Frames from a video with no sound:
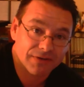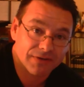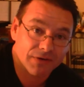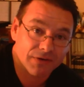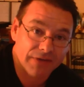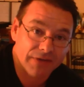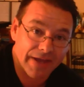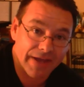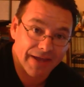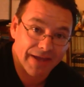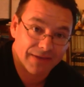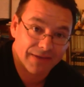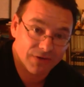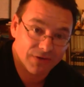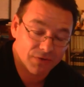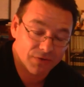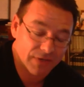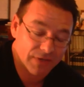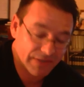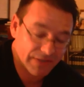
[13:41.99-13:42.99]
Okay,
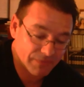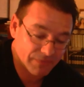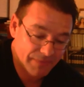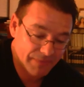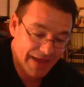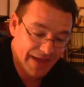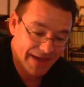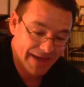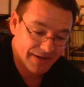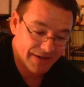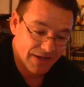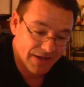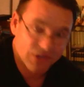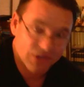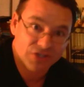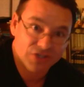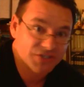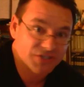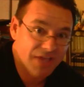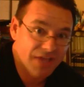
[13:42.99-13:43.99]
you can give him that.
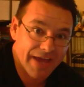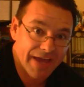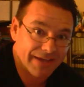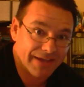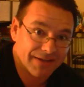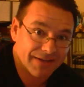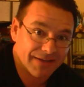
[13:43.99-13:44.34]
Just like